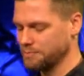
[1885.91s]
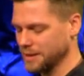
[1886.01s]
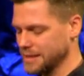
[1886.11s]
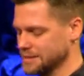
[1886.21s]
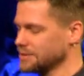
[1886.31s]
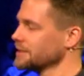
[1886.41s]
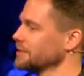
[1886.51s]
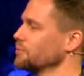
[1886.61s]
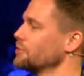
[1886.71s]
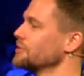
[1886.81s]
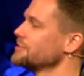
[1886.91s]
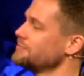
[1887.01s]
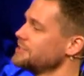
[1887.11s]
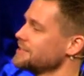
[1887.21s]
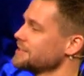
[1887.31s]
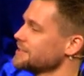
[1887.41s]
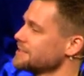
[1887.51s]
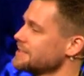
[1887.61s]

but let's look at the words of Jesus and